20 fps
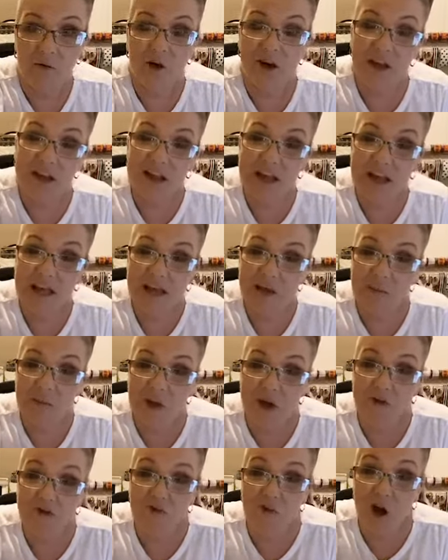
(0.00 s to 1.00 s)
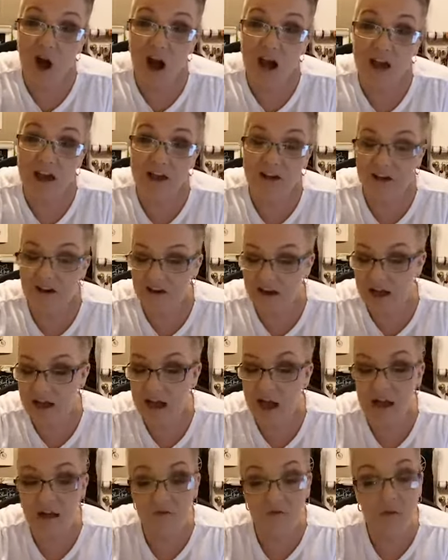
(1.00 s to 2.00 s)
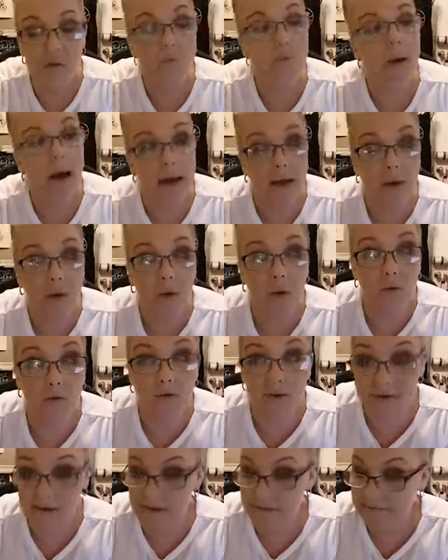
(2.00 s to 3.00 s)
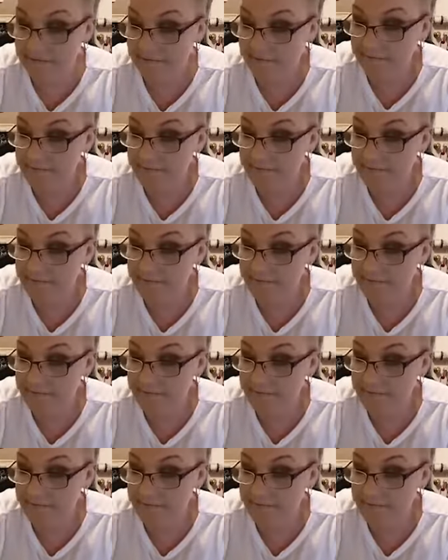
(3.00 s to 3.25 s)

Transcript: Where did I get my dryer? I got it from Michaels.